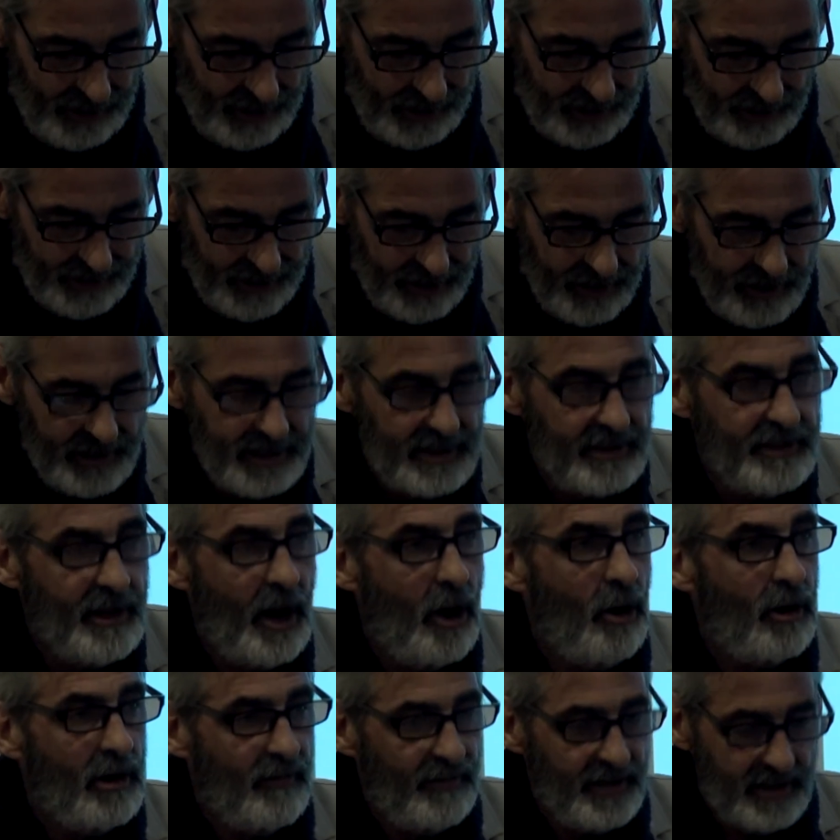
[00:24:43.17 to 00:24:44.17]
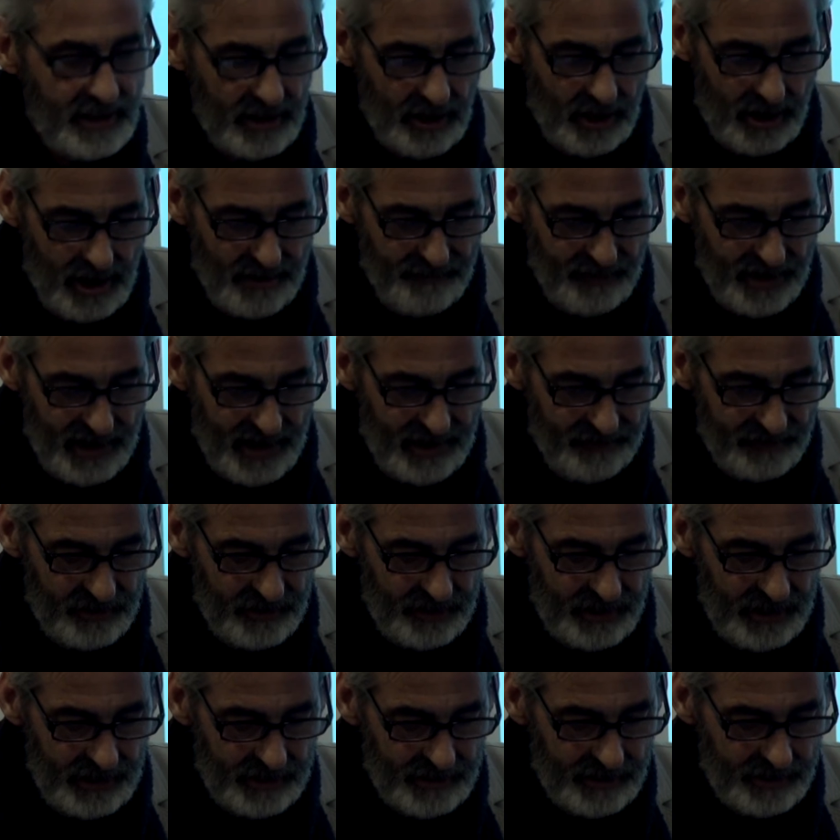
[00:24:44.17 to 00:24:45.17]
and little is known of his life after
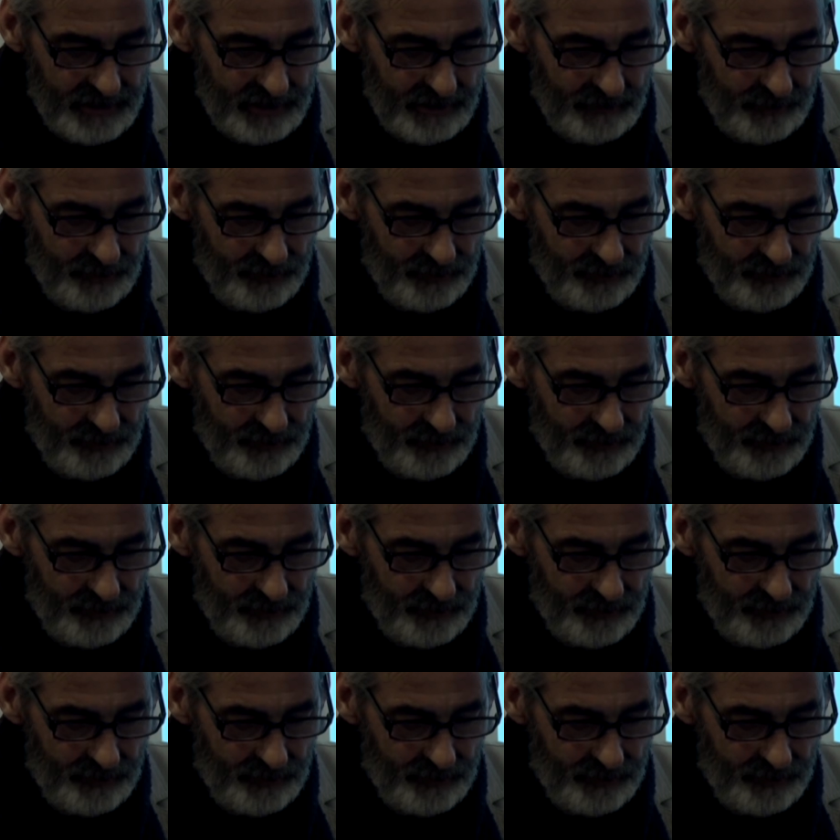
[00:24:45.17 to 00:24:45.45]
this.